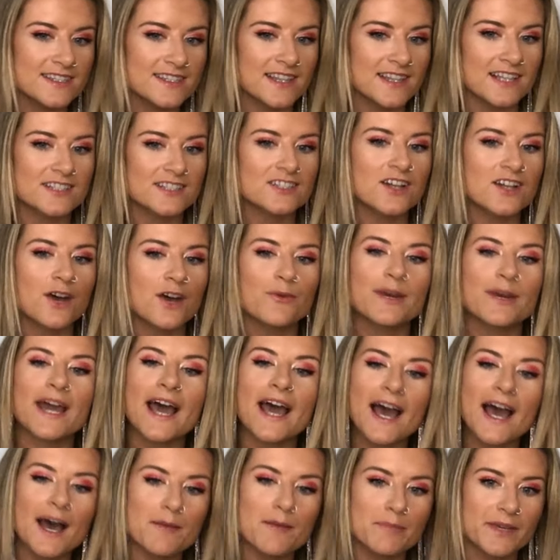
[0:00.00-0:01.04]
That's not what
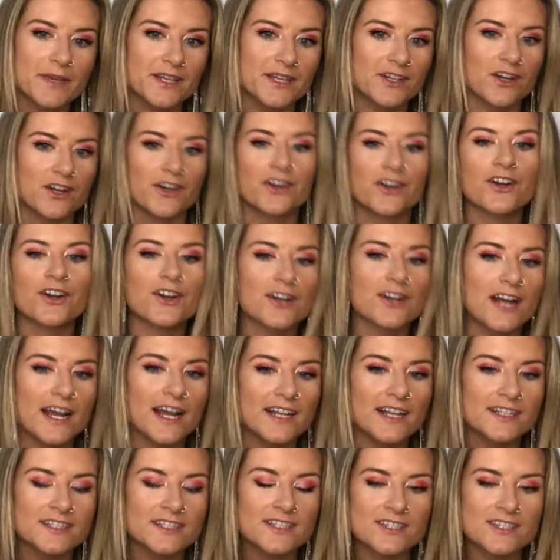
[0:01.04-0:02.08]
happened on her
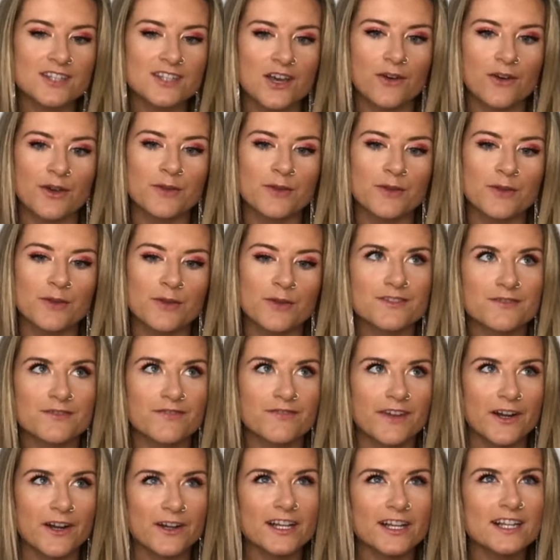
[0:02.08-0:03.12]
end. So
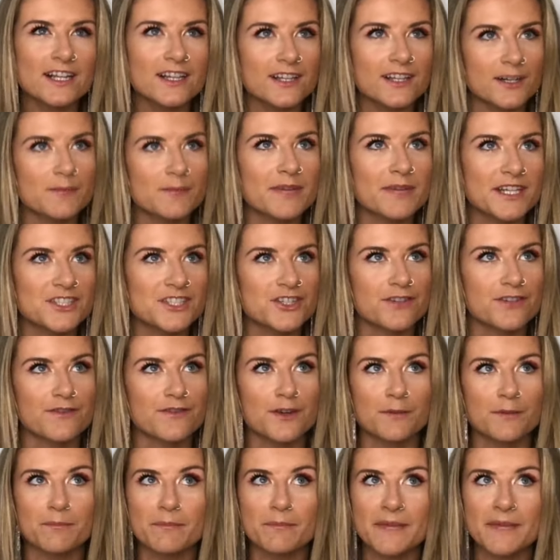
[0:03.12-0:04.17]
very clear picture
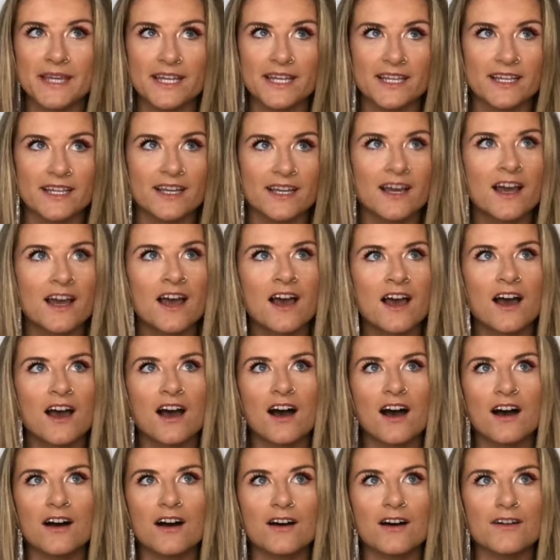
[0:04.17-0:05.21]
for me
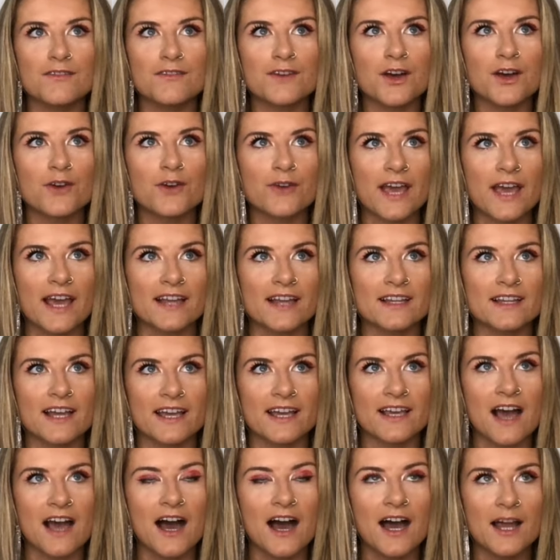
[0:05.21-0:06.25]
of, okay,
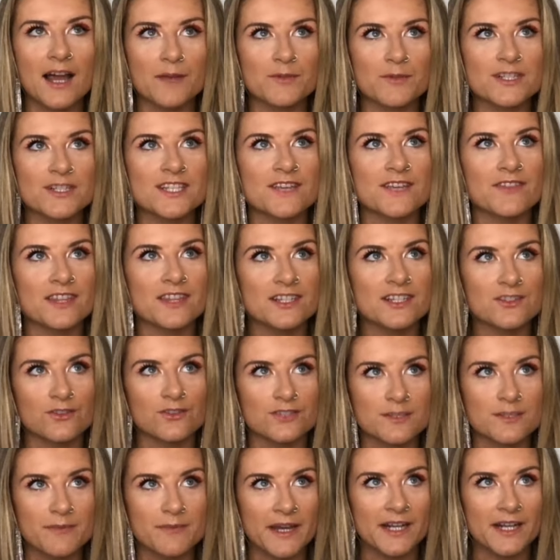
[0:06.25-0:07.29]
like I'm receiving this
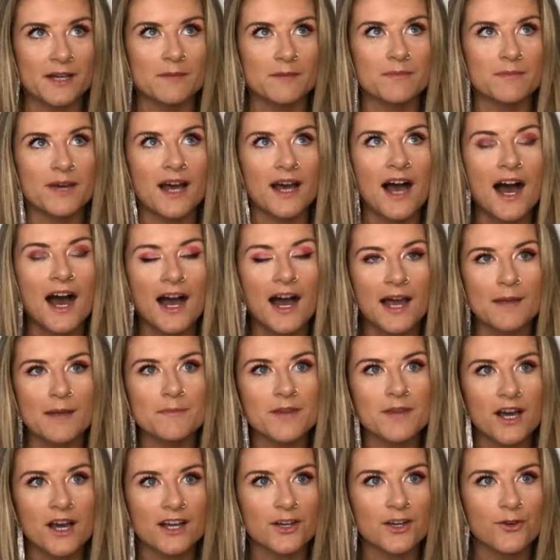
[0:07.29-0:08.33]
ultimatum, but I'm
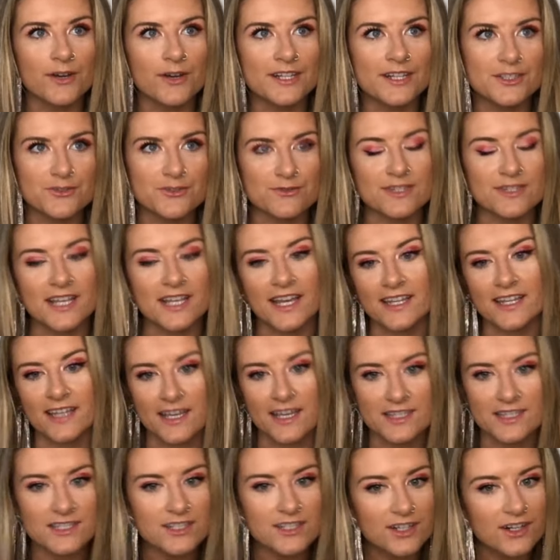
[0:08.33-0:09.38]
not going to say
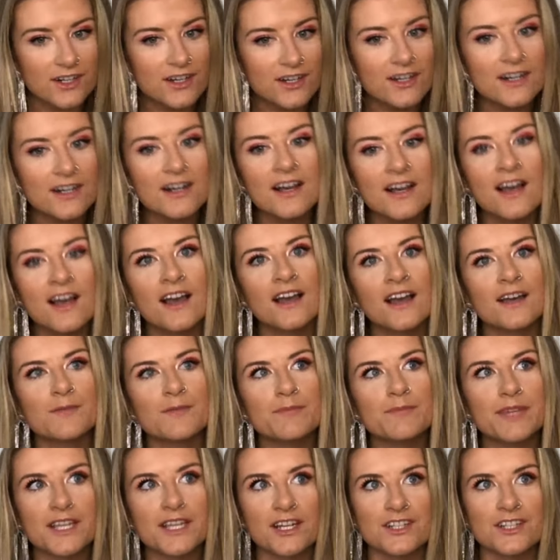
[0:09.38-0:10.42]
yes to her
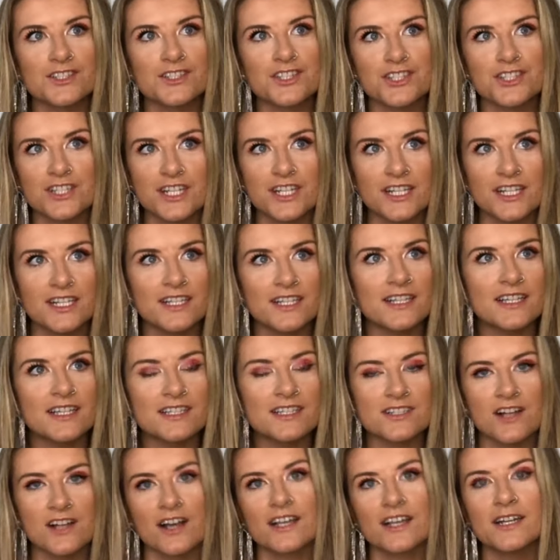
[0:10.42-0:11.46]
because she
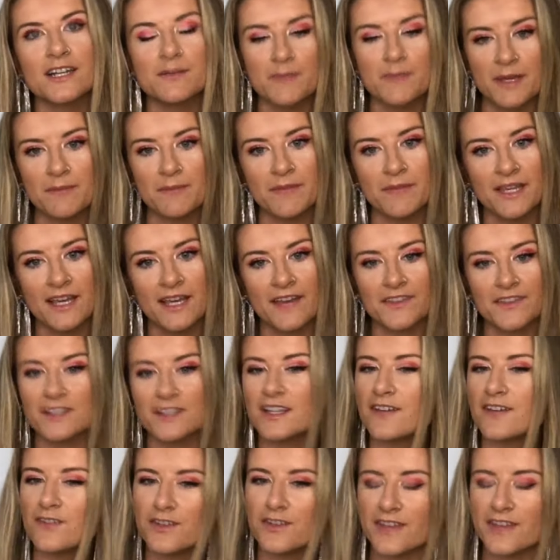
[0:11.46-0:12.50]
is not going to meet me at the
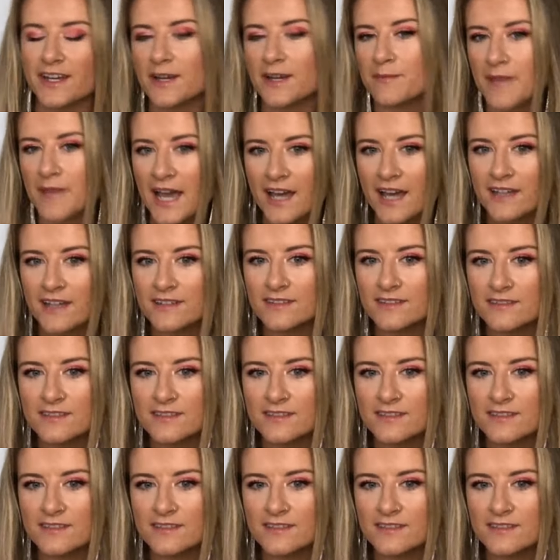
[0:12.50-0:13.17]
level that I'm at.